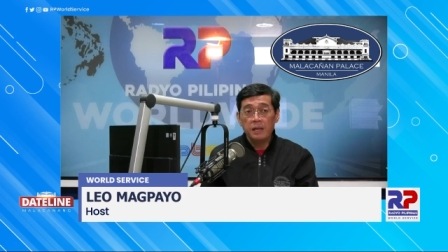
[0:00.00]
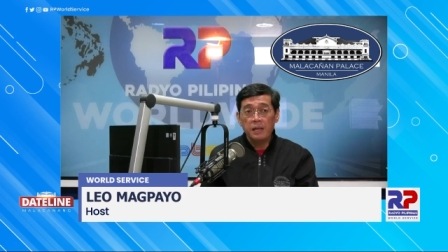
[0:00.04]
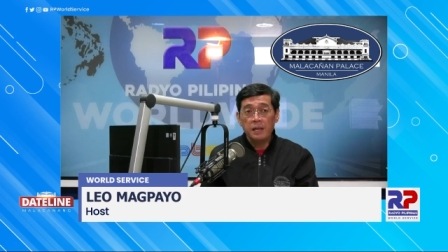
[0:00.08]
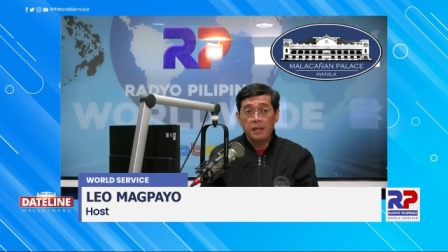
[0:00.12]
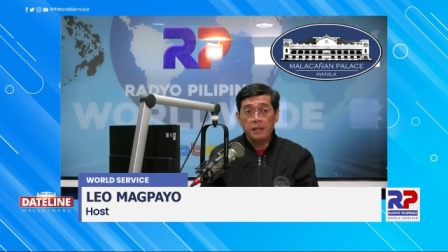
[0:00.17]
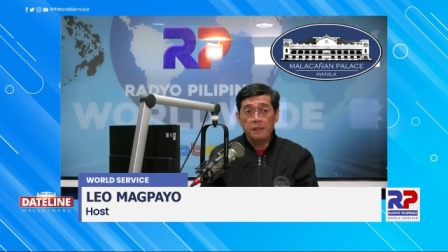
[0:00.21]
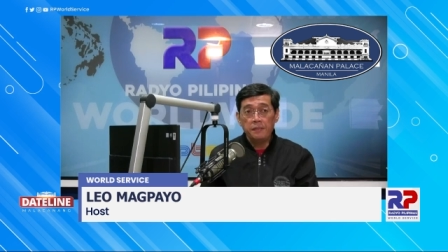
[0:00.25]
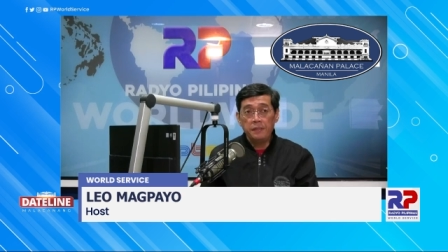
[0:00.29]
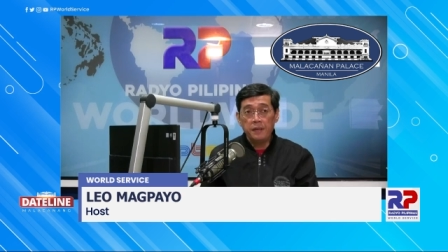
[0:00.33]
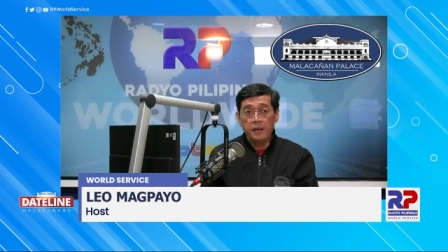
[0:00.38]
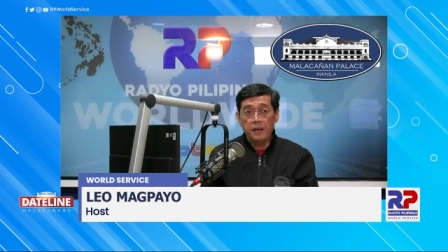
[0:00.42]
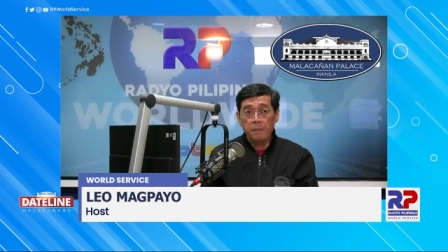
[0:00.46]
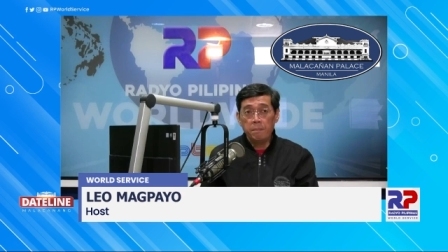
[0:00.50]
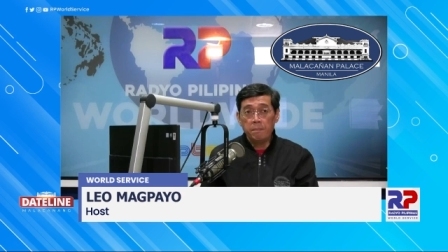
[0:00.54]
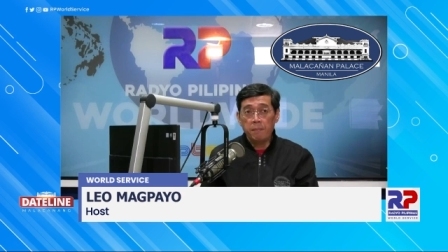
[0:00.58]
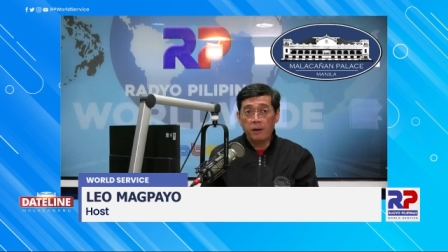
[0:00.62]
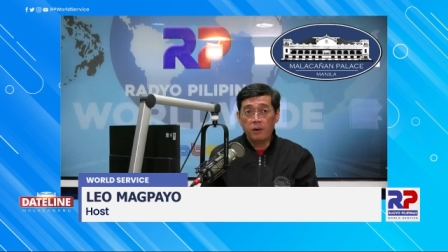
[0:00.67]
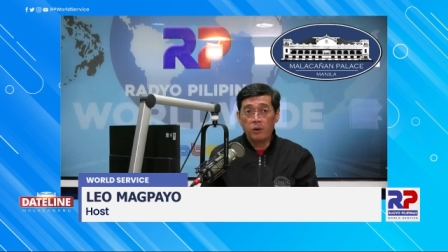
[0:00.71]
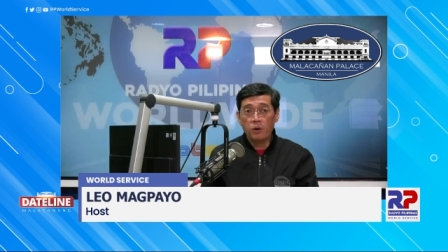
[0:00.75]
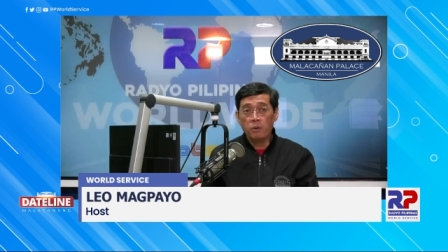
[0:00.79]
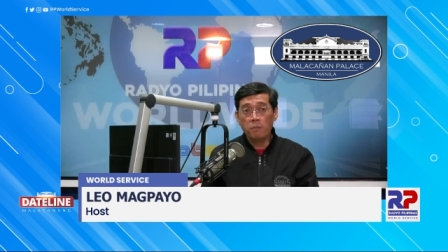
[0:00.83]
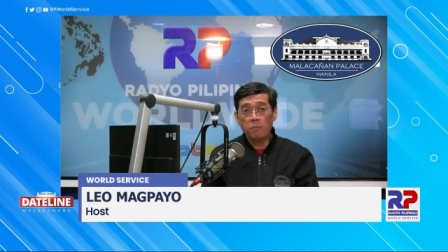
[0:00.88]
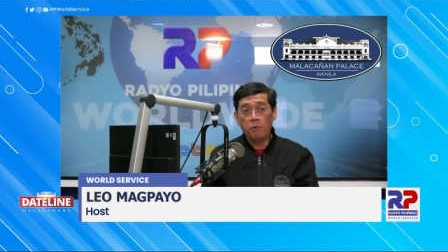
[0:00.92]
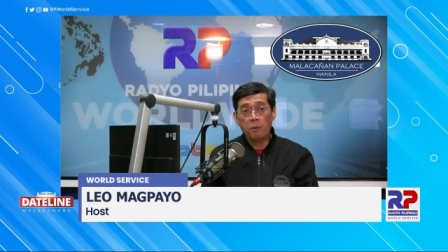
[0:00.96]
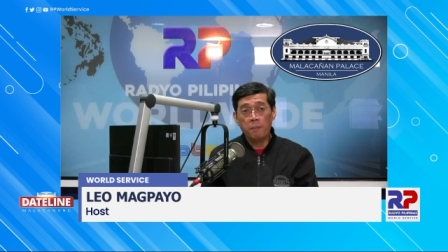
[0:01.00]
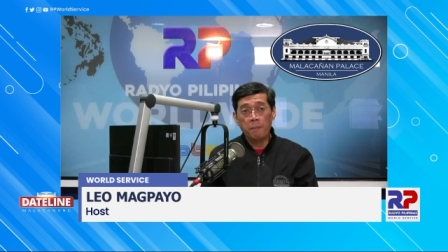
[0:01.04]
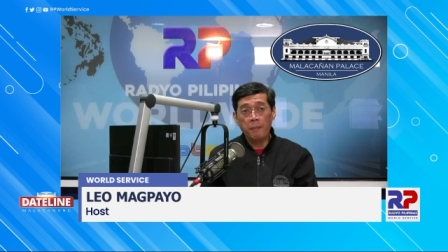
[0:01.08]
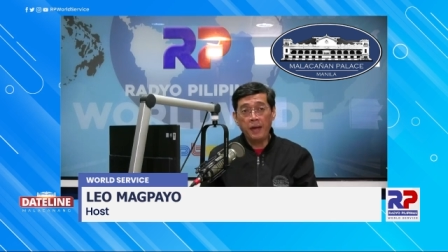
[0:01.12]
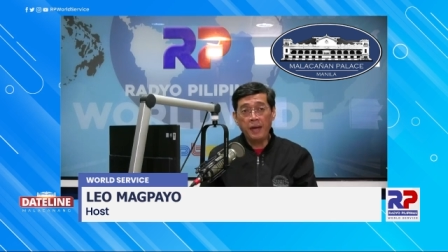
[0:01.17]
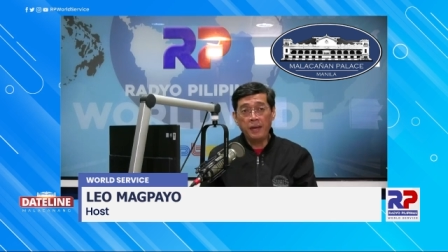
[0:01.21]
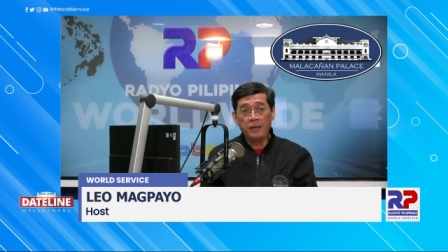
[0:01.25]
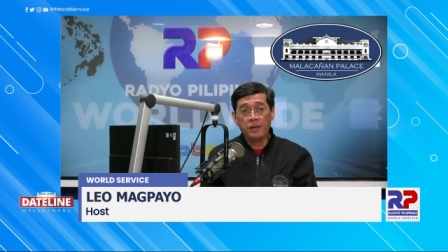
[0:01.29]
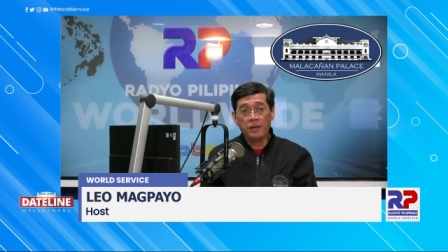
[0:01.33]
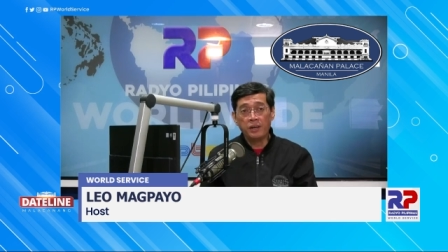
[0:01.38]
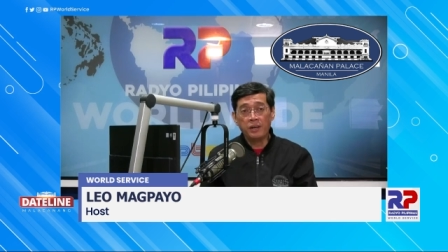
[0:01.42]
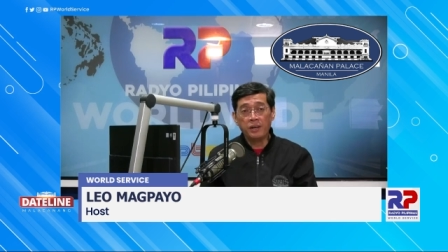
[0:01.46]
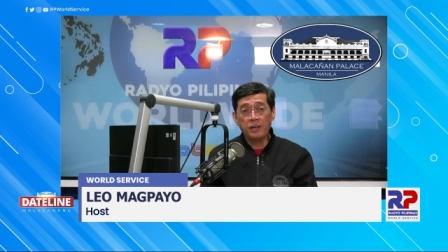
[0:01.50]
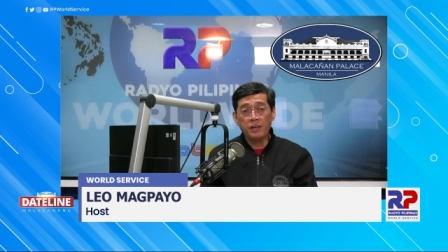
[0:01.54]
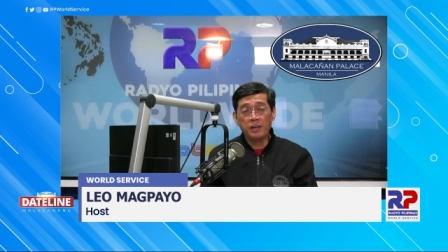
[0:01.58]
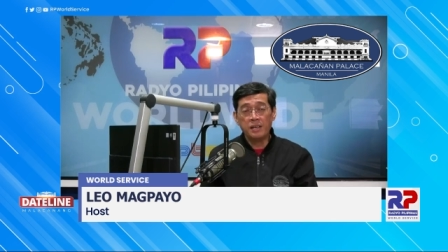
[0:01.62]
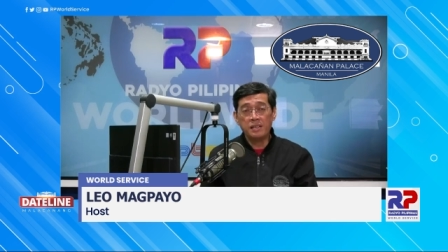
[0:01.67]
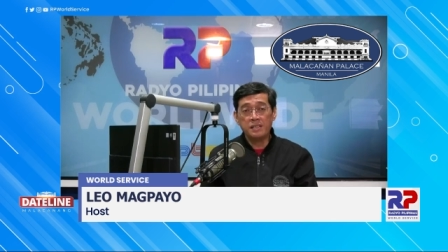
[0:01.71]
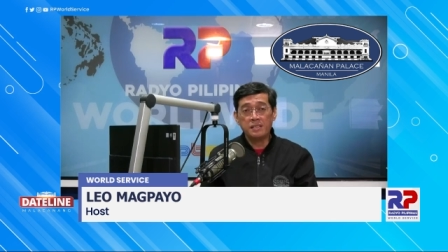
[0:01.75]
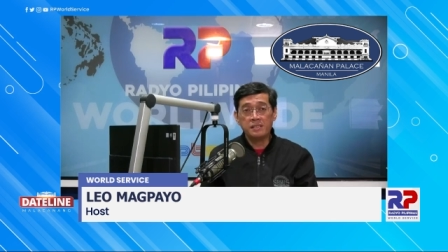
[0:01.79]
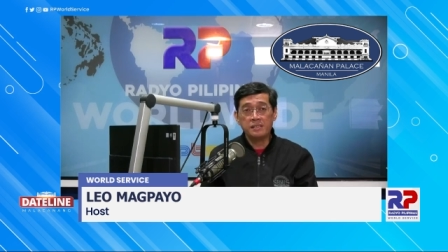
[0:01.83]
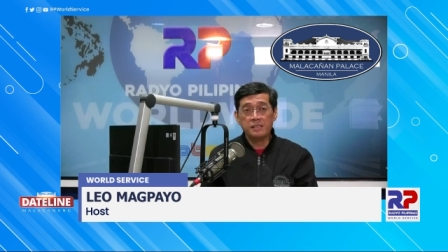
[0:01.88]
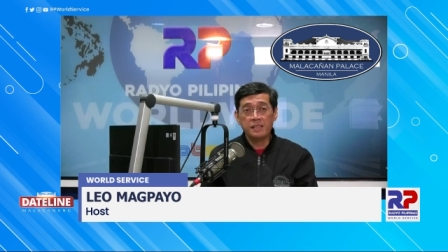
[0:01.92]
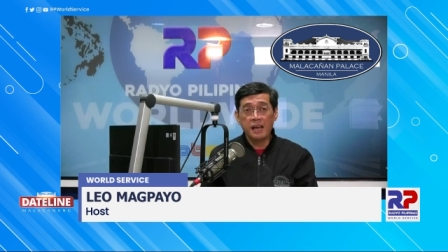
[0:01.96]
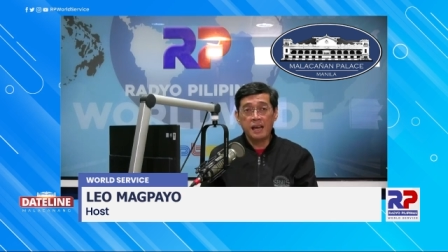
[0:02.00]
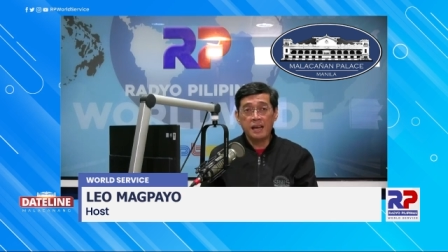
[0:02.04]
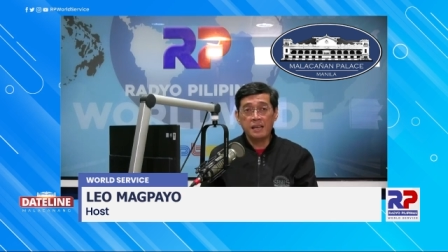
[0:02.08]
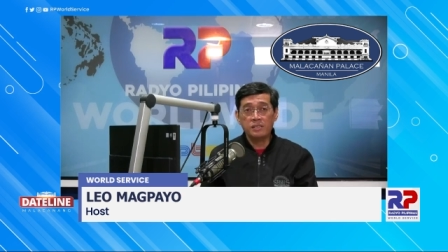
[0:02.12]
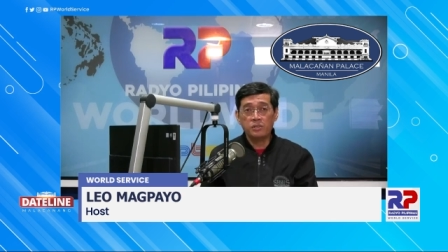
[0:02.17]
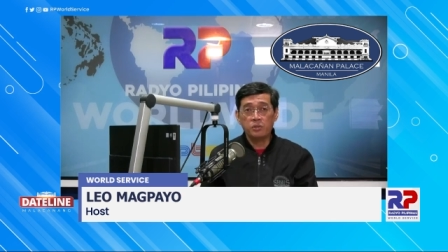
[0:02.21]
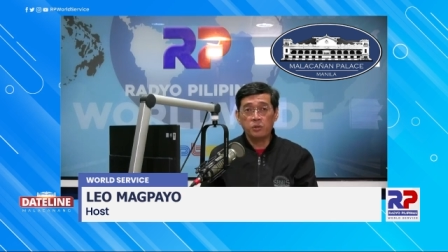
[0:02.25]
The Barobo mayor is tasked